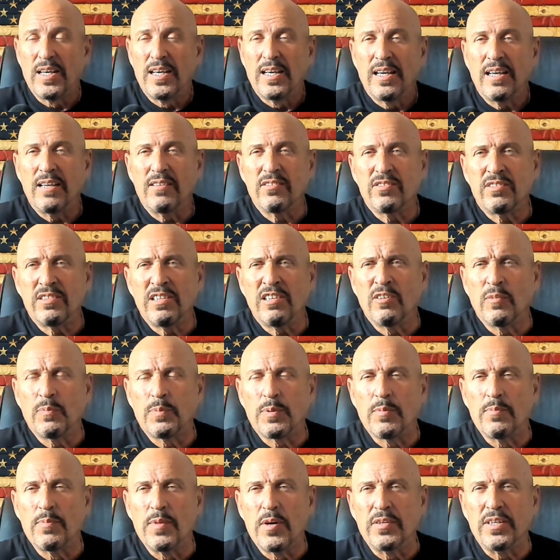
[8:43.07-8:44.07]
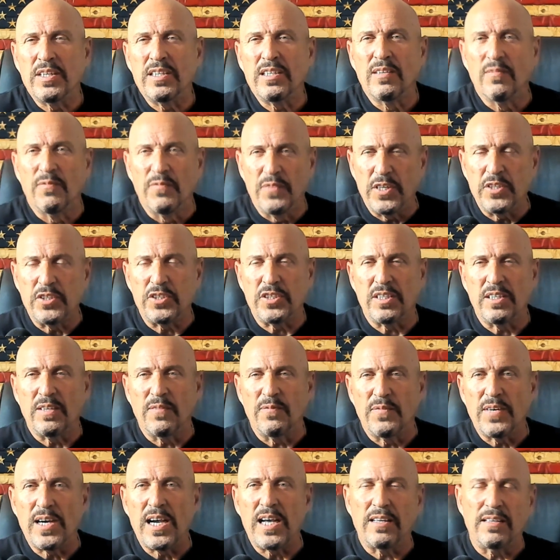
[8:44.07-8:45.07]
Instead of promoting division and
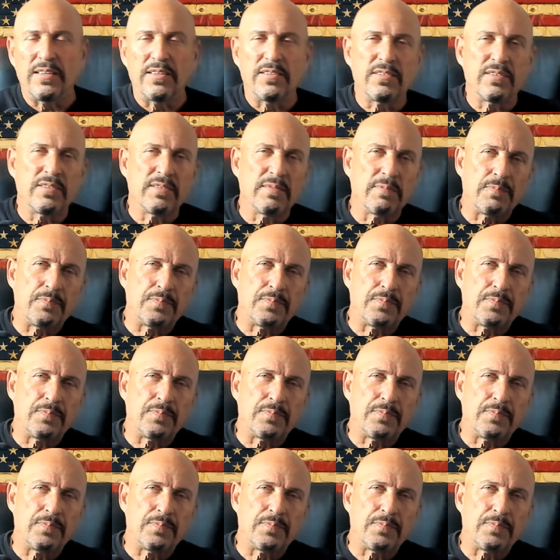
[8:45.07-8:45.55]
violence,